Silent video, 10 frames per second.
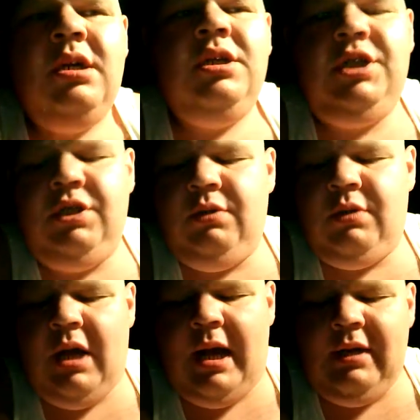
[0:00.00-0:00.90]
Shoot,
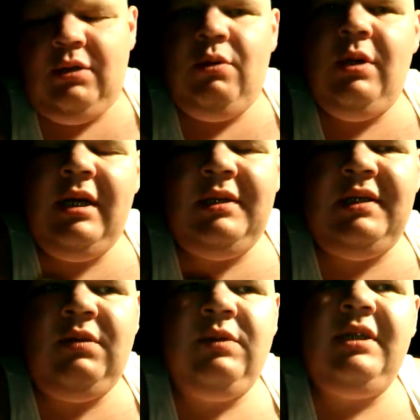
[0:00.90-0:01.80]
I don't know what
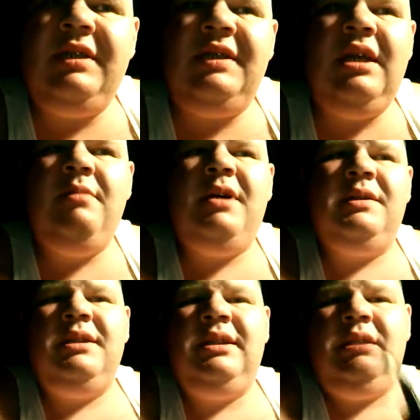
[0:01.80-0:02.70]
else to really say
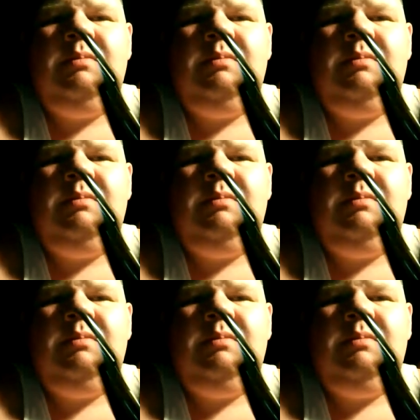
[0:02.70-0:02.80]
about this